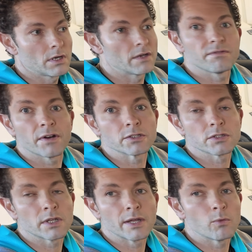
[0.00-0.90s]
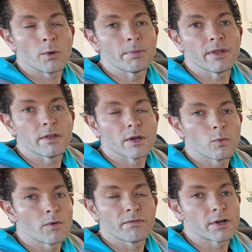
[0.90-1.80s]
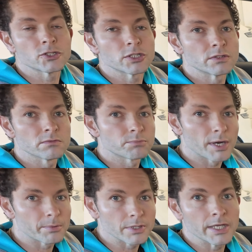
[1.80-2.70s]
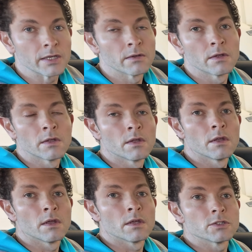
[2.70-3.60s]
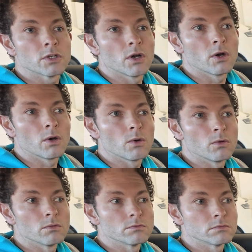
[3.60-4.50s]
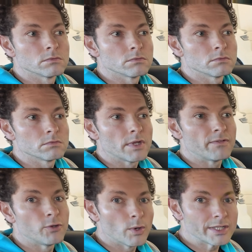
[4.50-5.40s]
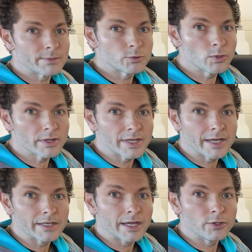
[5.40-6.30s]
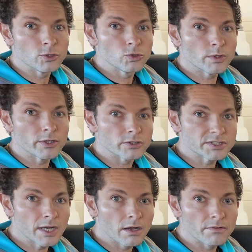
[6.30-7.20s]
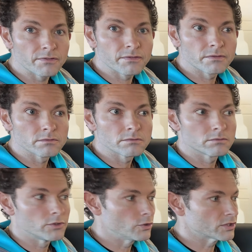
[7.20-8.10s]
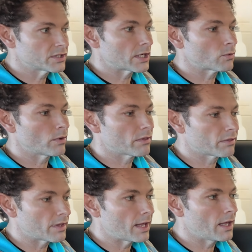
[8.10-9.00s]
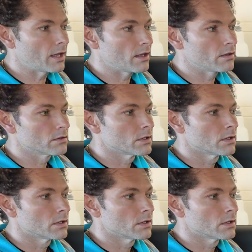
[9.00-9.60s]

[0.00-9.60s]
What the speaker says: unfunction. It won't function properly. So if you end up doing that and you do it yourself, you're stuck with a